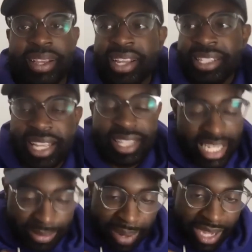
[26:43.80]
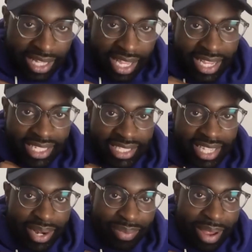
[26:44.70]
take that spotlight and shine
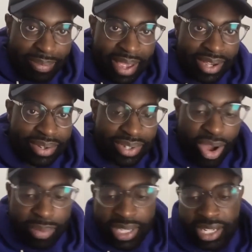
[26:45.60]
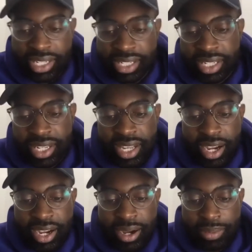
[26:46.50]
it right back on y'all, because
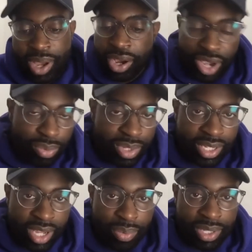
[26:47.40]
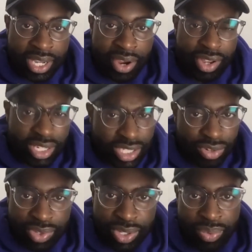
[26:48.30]
y'all really carry yourself
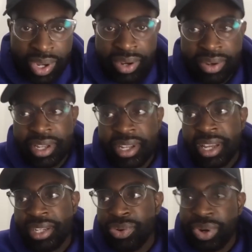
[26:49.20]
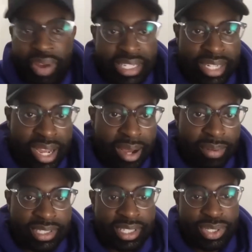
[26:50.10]
really well. Do a great job.
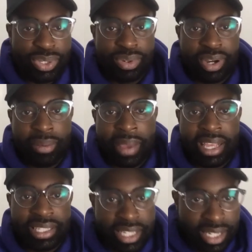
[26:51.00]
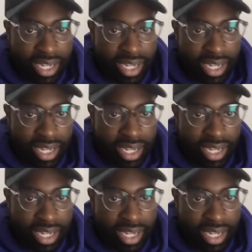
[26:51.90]
It's two amazing